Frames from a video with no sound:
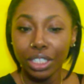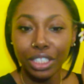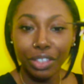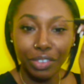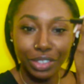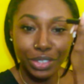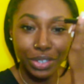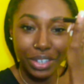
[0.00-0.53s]

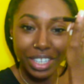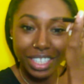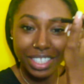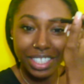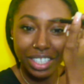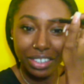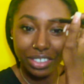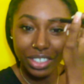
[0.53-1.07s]

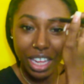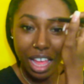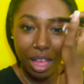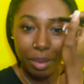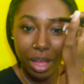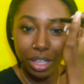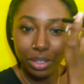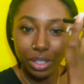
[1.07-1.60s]
Victoria's Secret
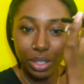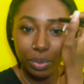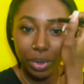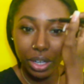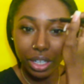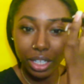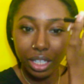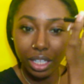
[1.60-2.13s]
job, I used to
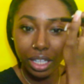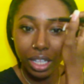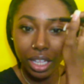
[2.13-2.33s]
work